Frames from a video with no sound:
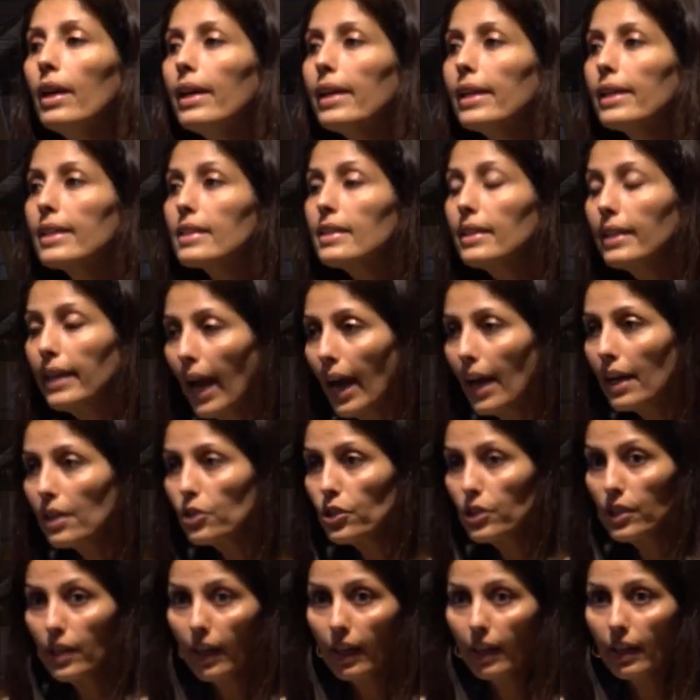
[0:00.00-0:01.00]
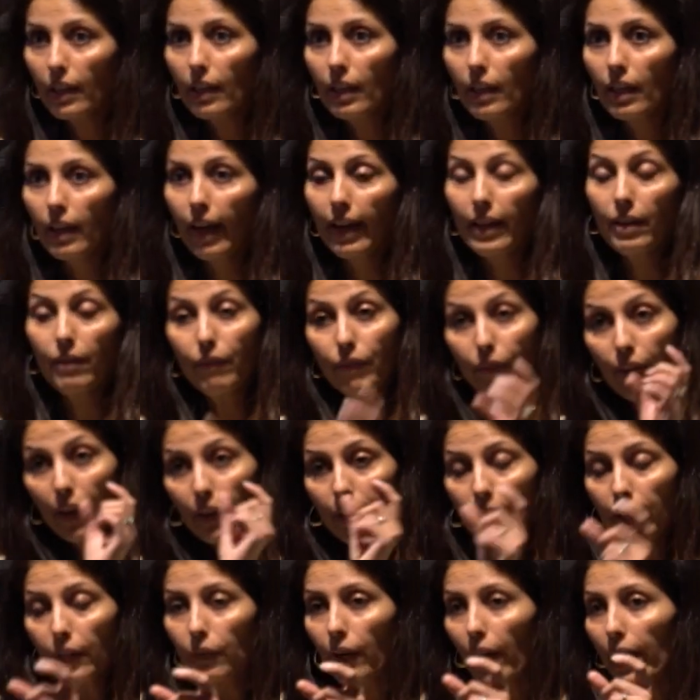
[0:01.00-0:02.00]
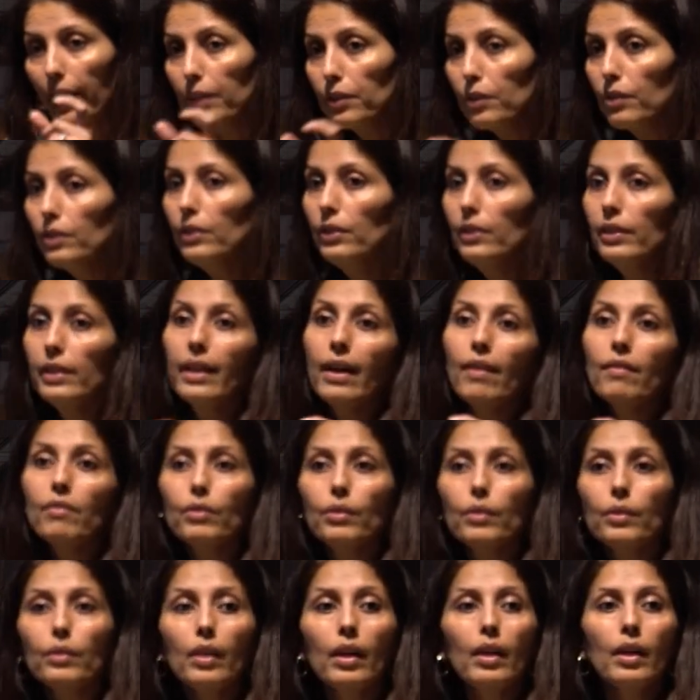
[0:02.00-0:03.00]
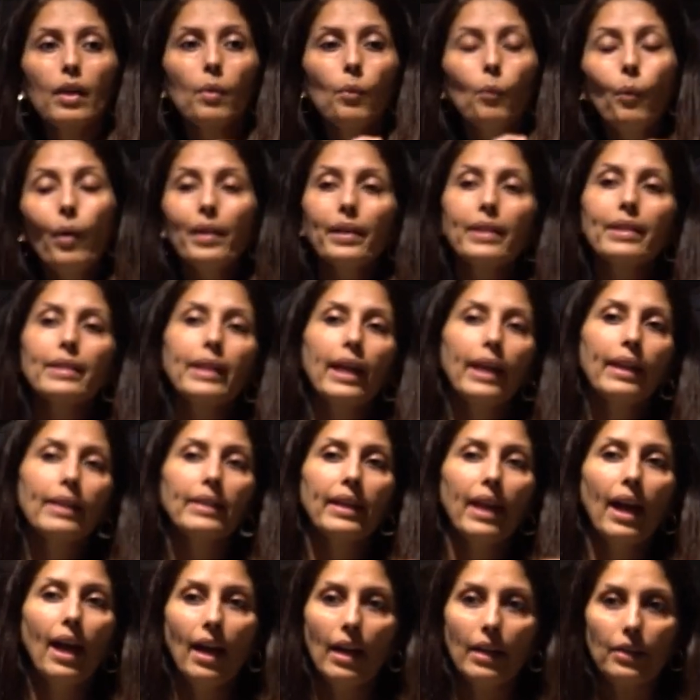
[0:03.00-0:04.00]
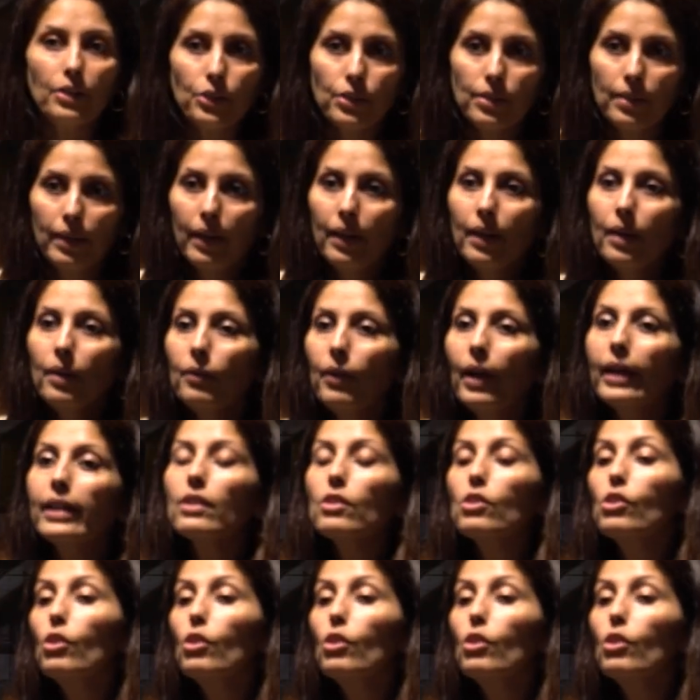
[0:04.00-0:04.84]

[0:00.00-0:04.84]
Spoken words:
is caching at a very granular level what it can cache, right?